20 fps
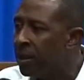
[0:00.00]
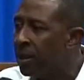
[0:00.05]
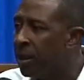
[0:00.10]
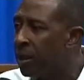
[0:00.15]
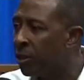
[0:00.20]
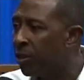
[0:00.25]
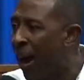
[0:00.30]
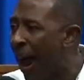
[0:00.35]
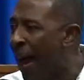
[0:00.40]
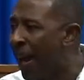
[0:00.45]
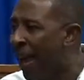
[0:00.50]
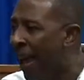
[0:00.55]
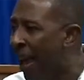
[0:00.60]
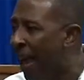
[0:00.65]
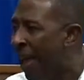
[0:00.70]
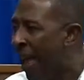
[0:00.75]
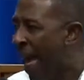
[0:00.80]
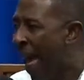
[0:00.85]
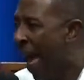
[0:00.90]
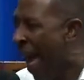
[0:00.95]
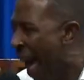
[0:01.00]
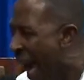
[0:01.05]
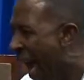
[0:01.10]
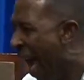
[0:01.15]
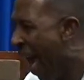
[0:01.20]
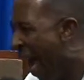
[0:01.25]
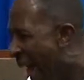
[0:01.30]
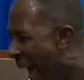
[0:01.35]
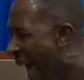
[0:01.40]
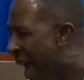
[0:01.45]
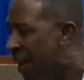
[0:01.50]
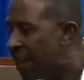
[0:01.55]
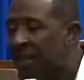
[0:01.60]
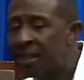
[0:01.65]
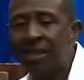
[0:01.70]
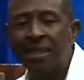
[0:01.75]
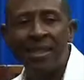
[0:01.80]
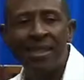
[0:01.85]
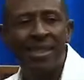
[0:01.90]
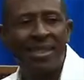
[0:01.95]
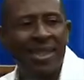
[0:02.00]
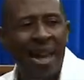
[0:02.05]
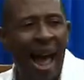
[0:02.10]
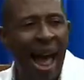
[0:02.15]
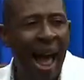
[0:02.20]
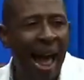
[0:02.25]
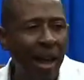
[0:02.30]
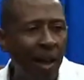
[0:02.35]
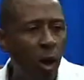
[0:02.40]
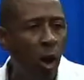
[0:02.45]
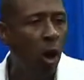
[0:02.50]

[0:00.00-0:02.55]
Granny. Say,